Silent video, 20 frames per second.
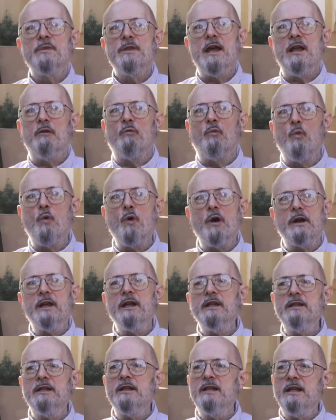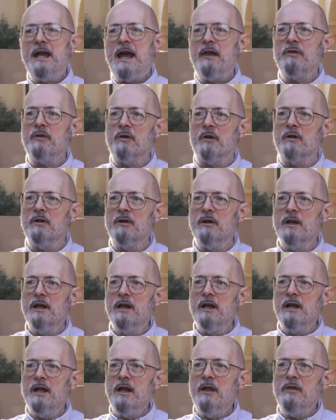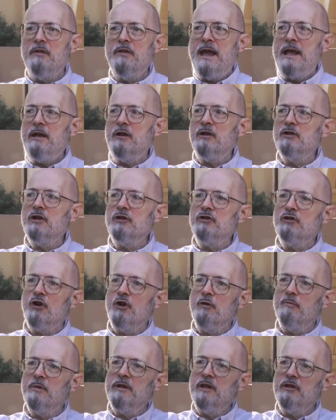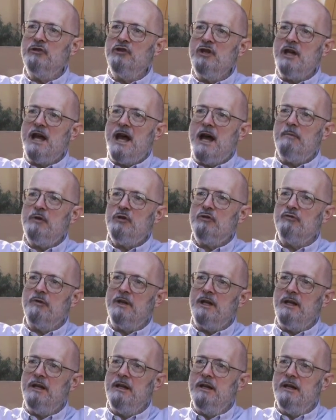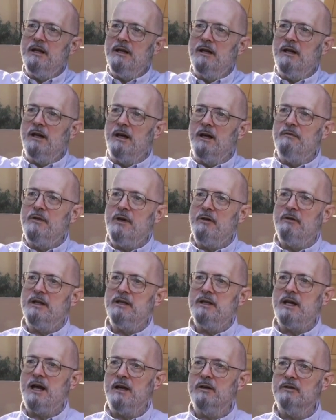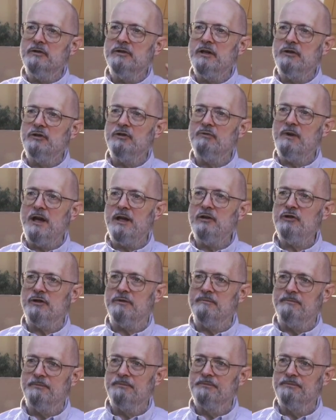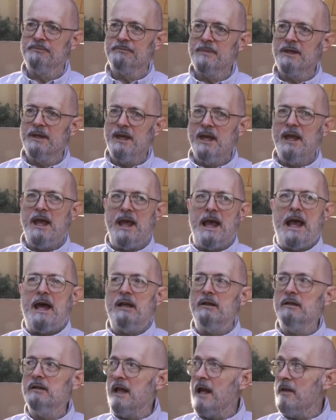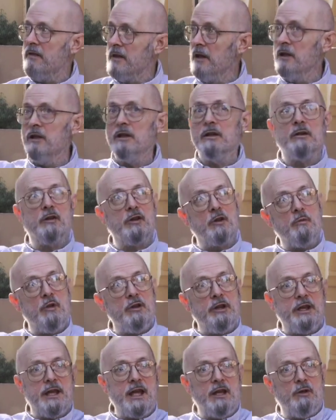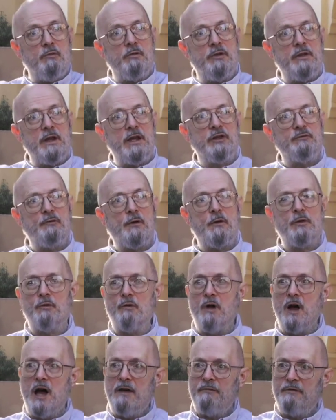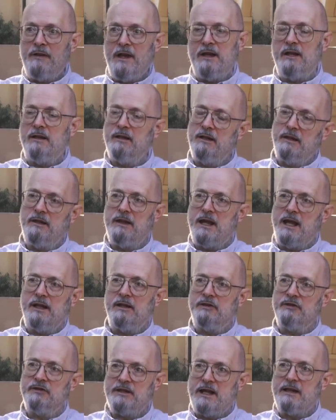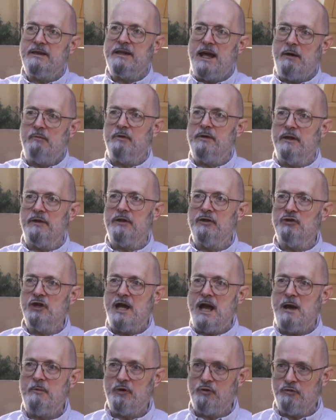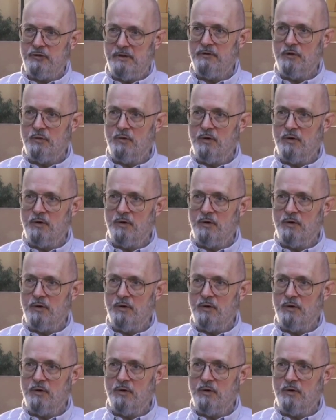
that working together they could determine the geometry of their entire situation. And, and then communicating with things further off, they can, they can set that within the geometry of the